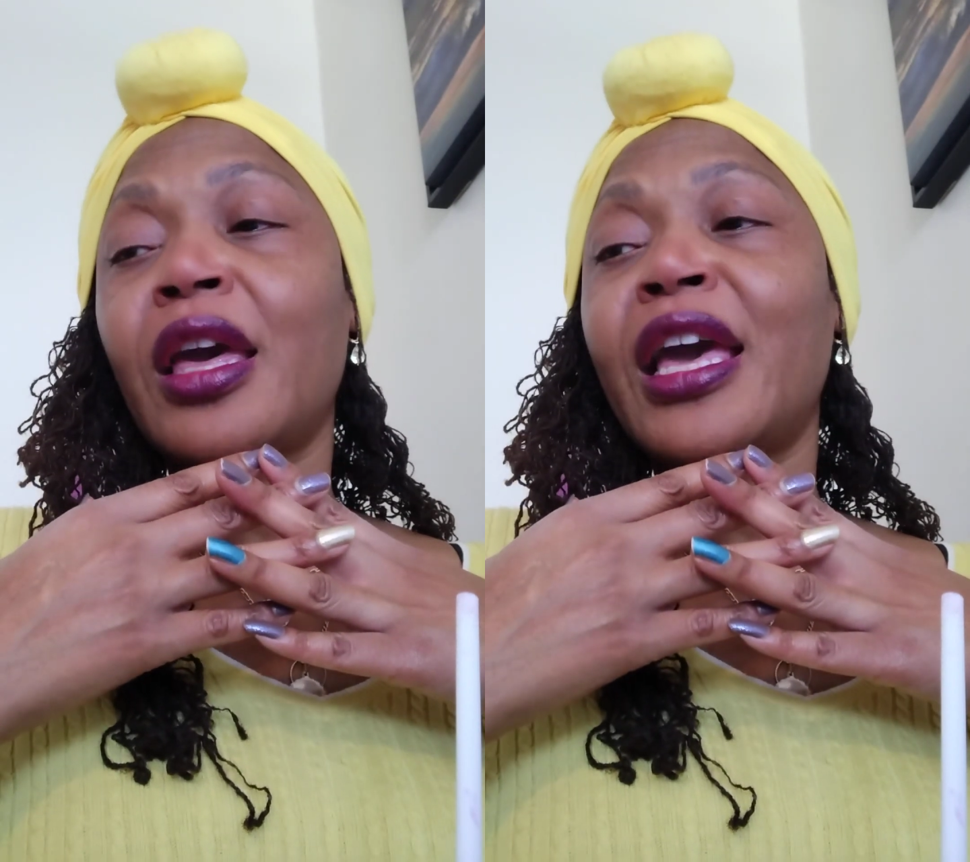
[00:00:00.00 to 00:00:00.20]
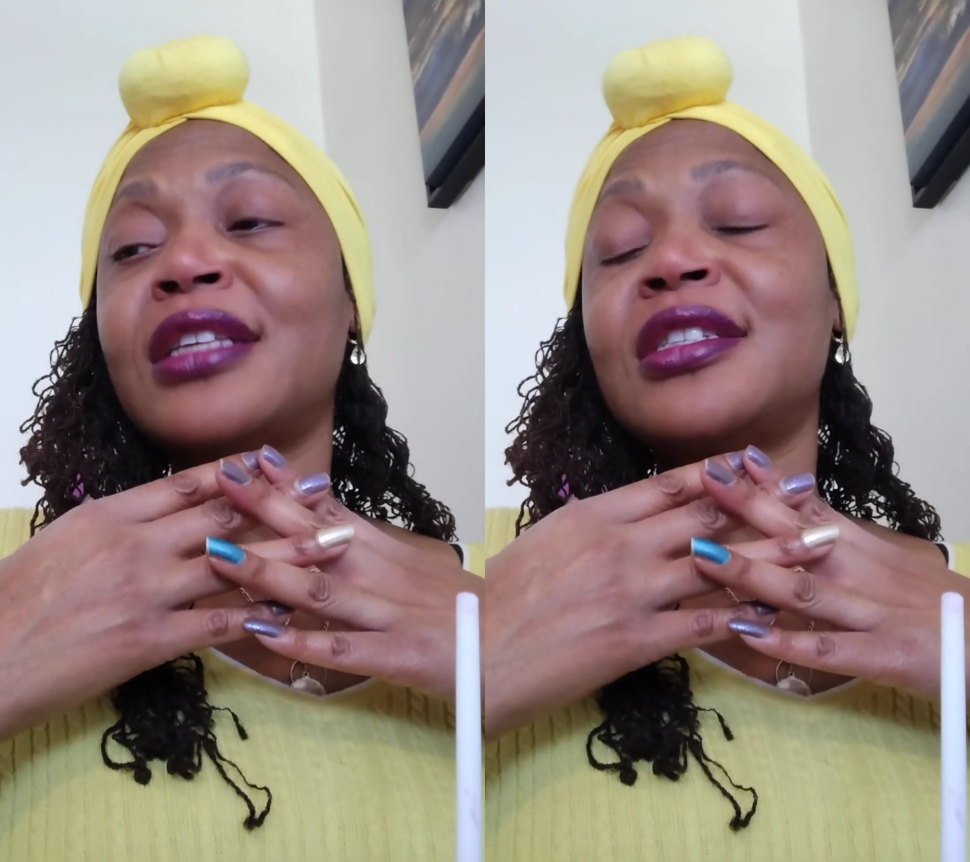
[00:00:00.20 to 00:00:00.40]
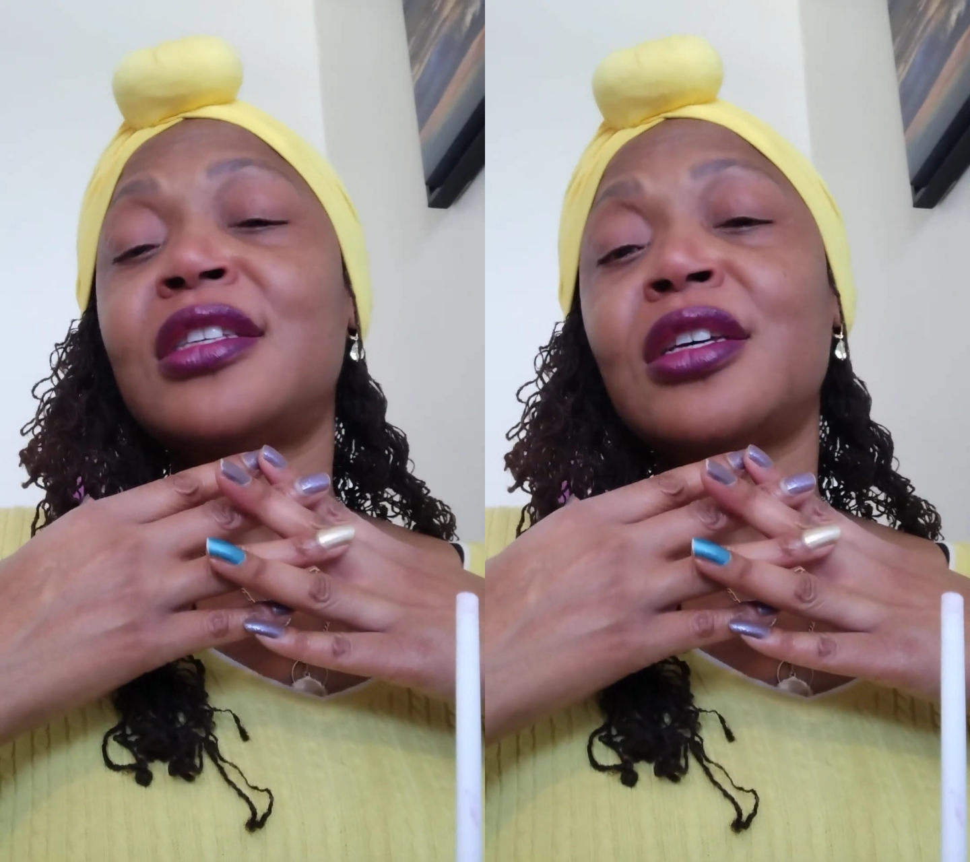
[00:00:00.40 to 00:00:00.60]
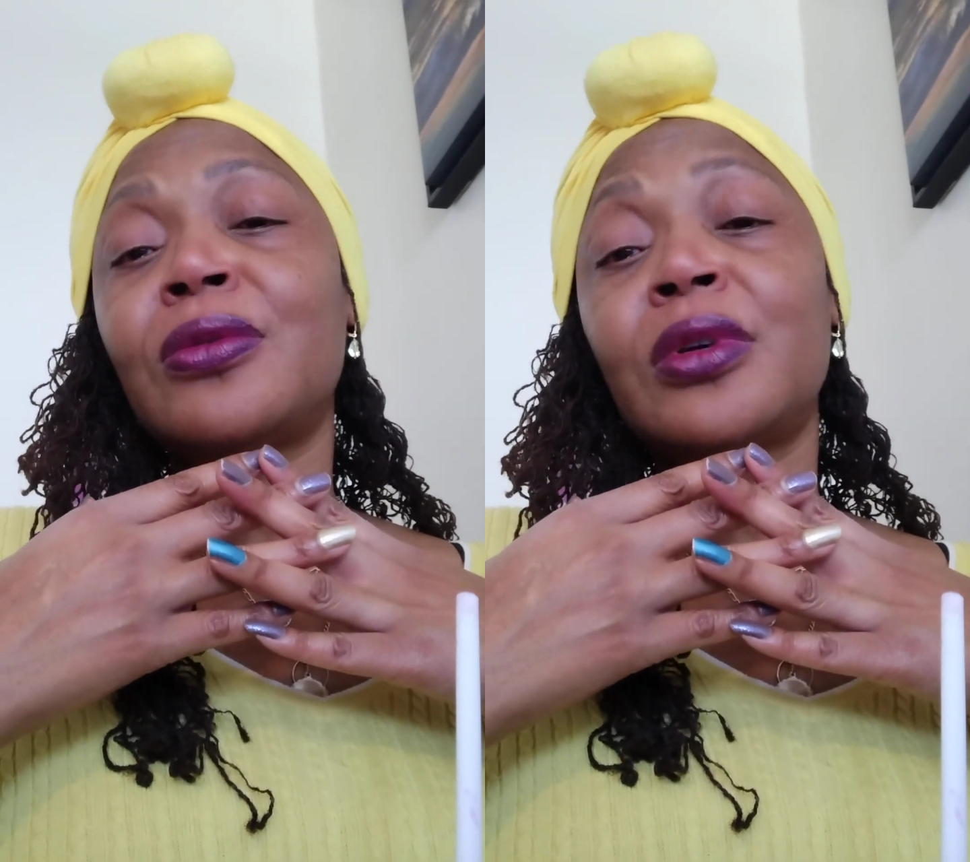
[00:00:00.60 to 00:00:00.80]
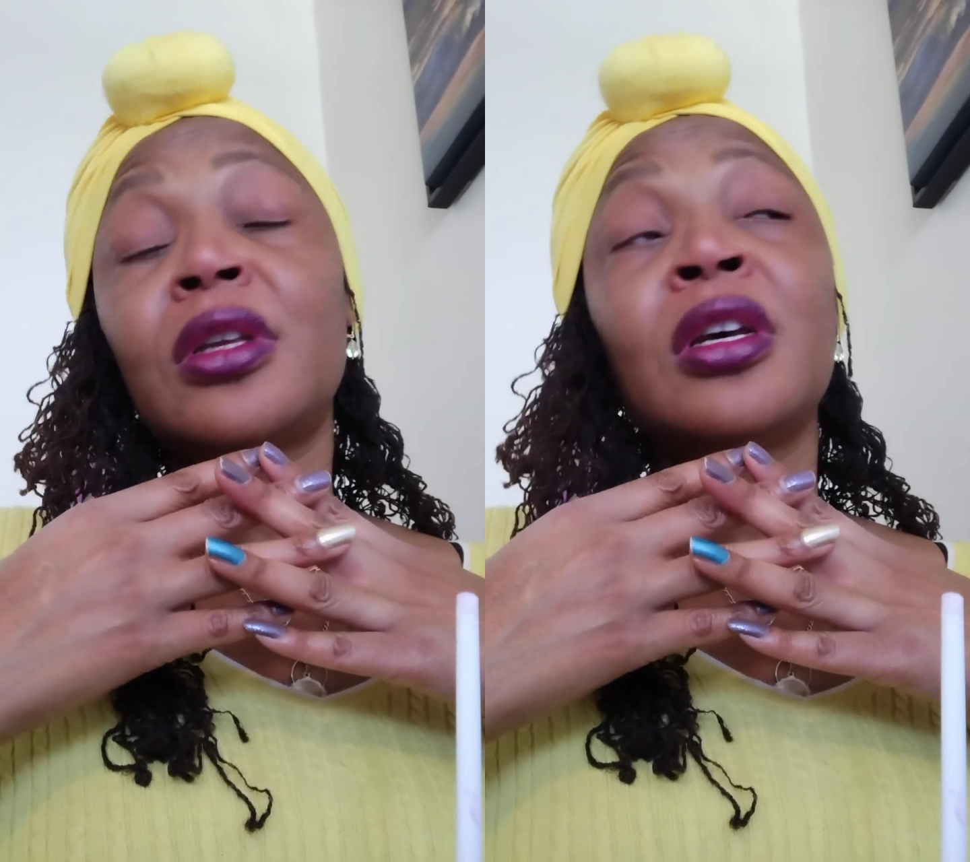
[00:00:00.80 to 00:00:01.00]
and to deal
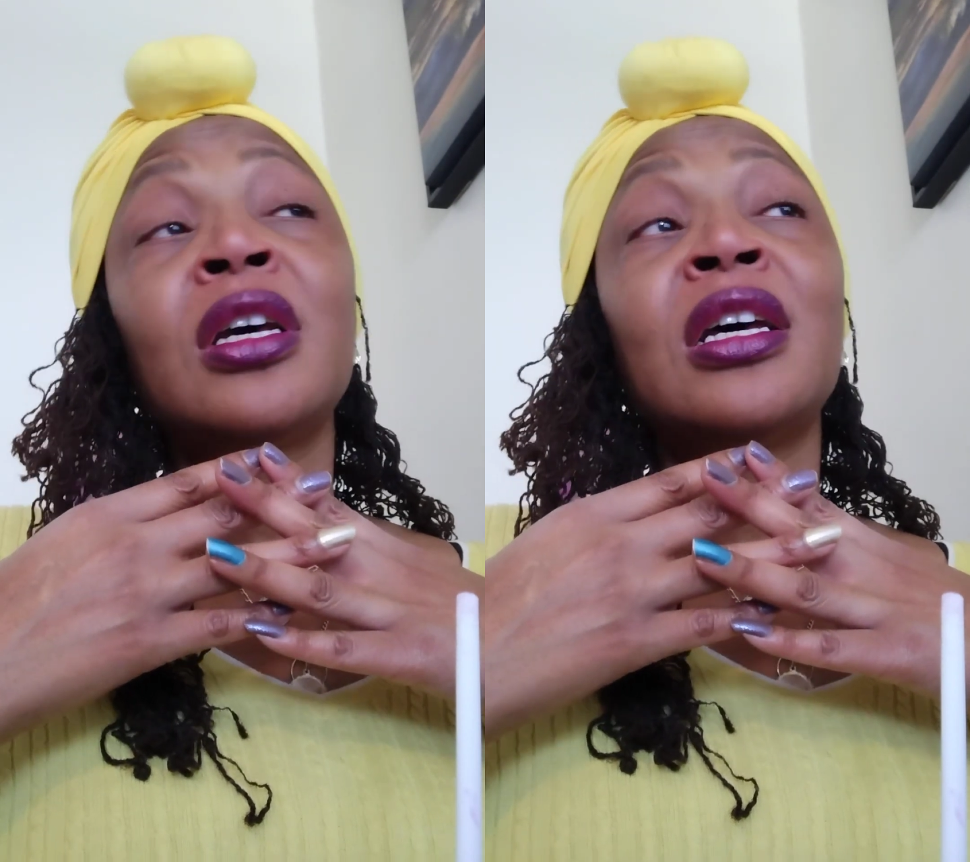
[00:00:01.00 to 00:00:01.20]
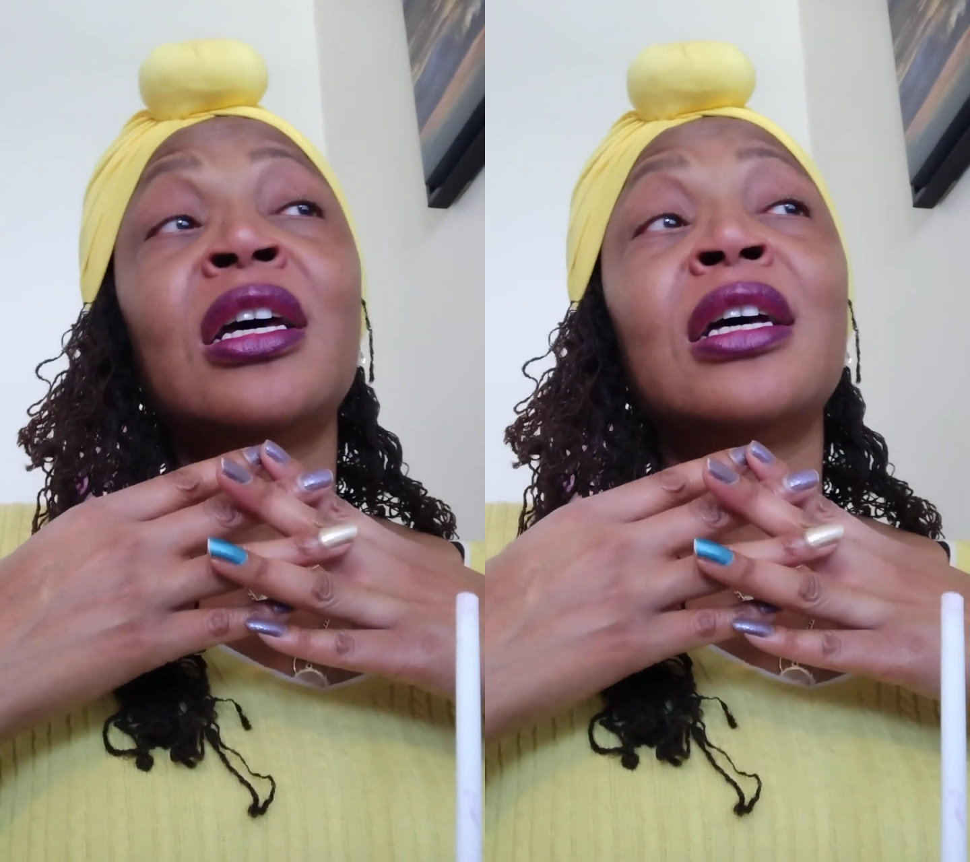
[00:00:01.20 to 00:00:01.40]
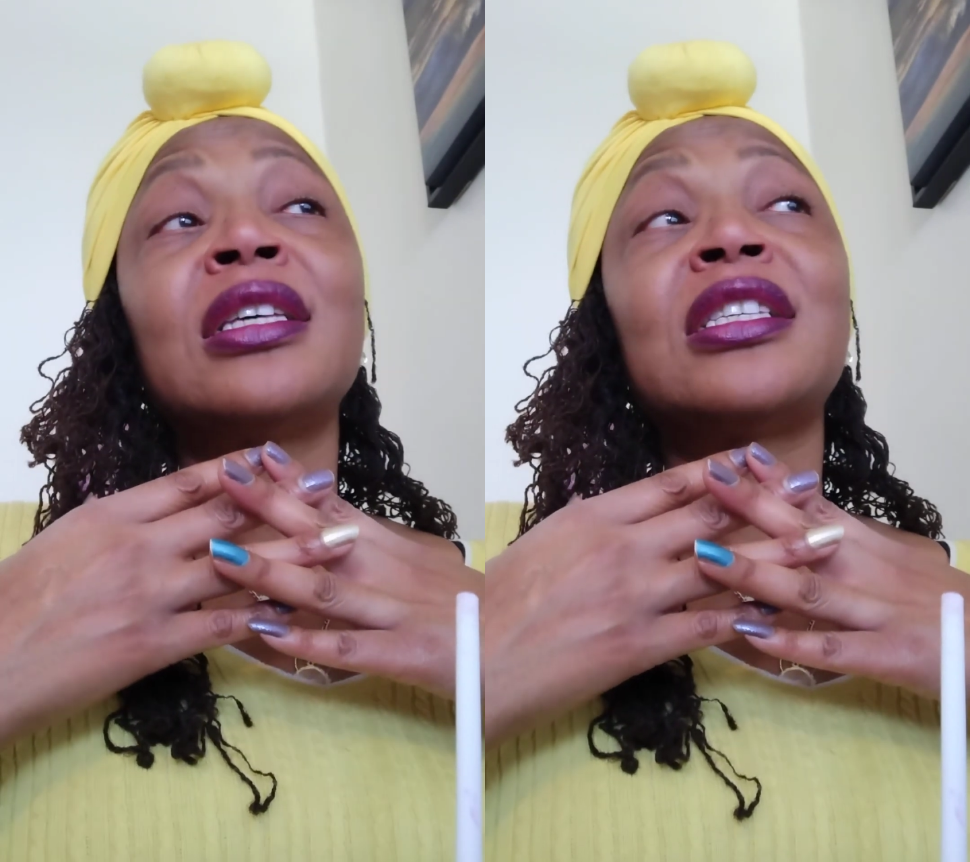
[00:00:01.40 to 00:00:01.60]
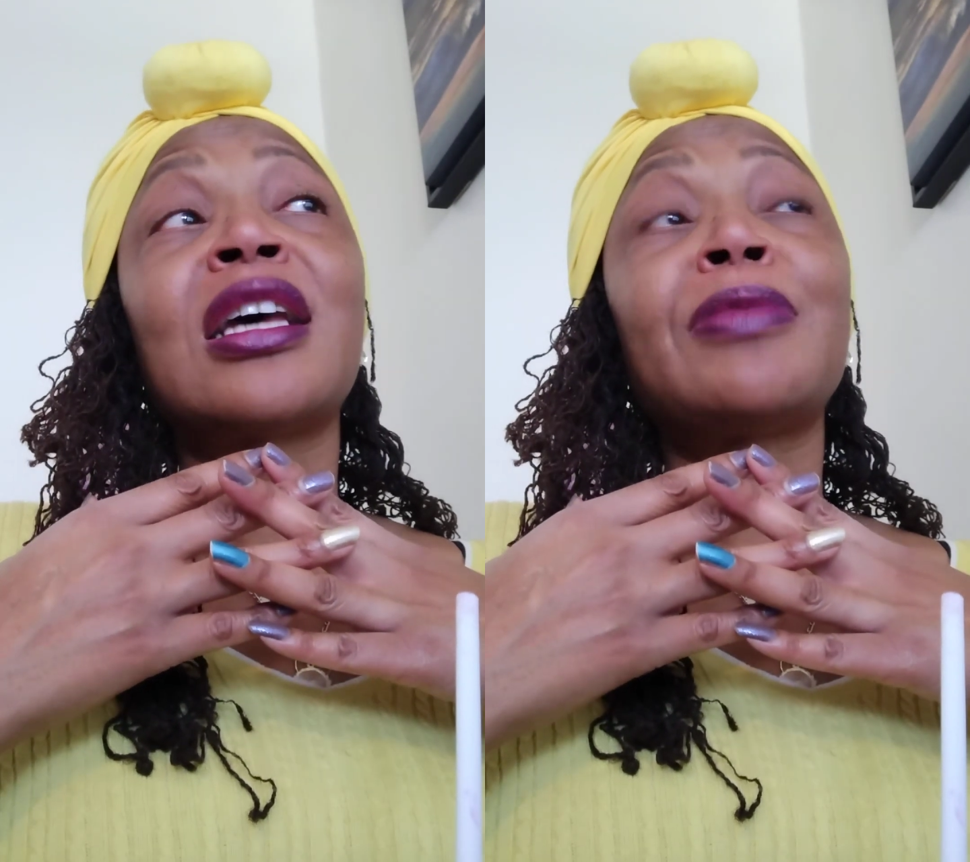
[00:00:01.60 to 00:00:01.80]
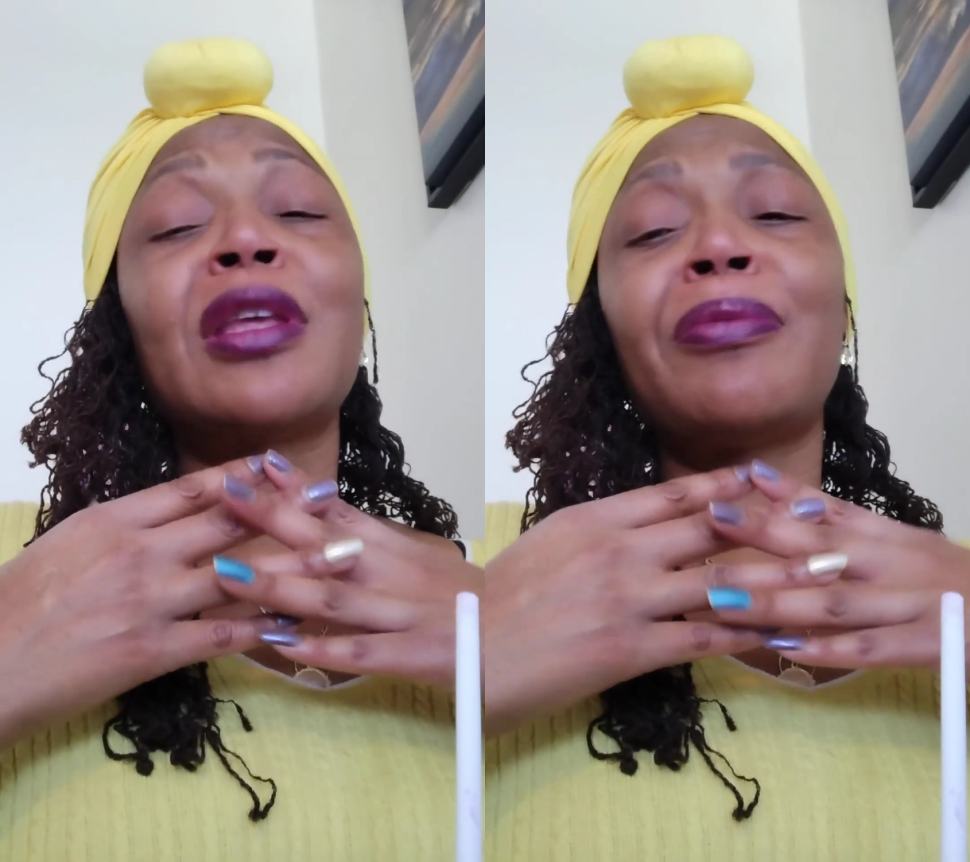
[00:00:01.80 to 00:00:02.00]
with
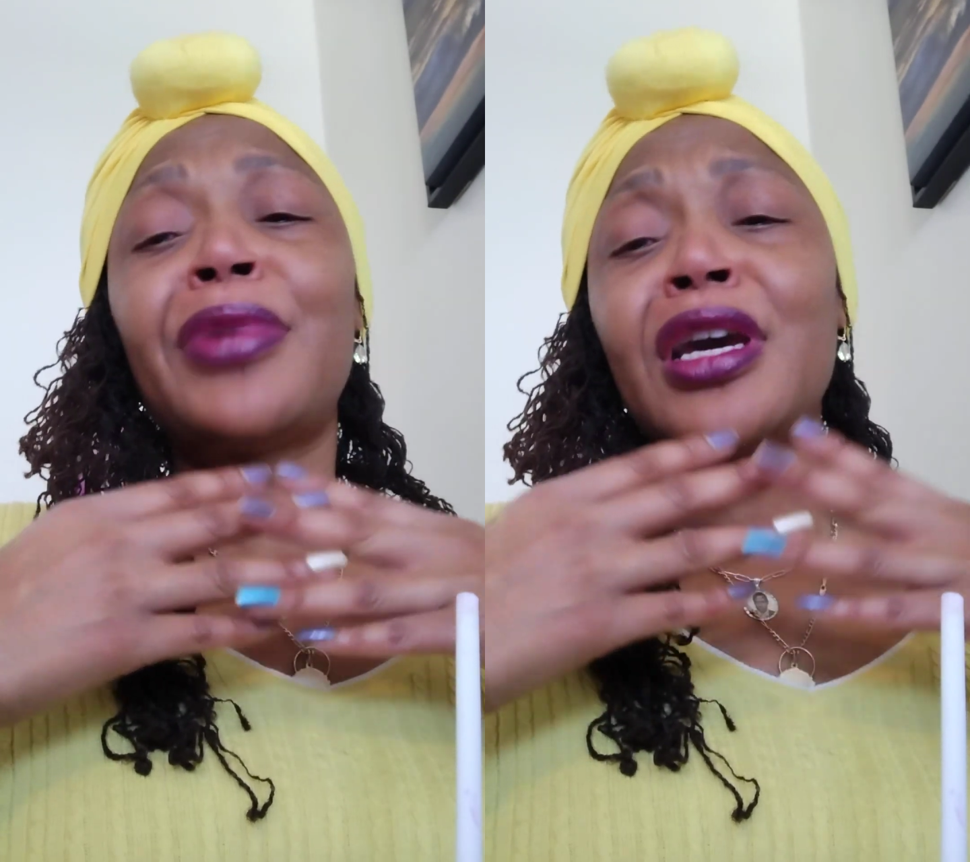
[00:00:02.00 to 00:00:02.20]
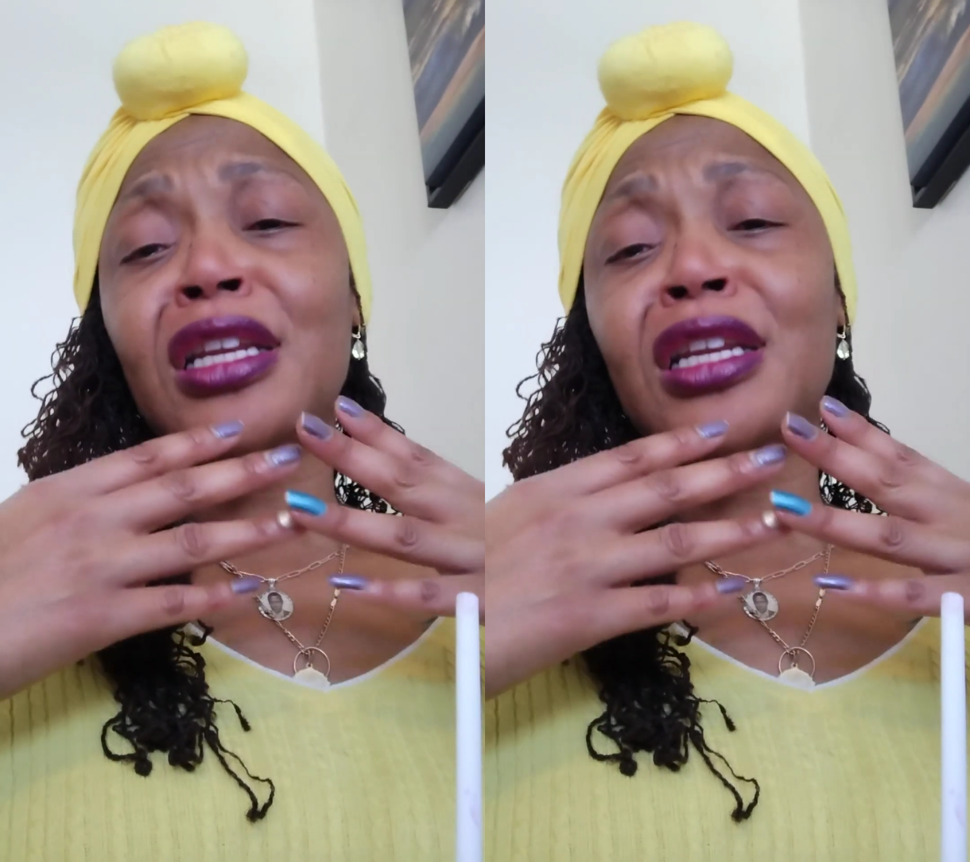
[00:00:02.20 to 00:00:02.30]
something bigger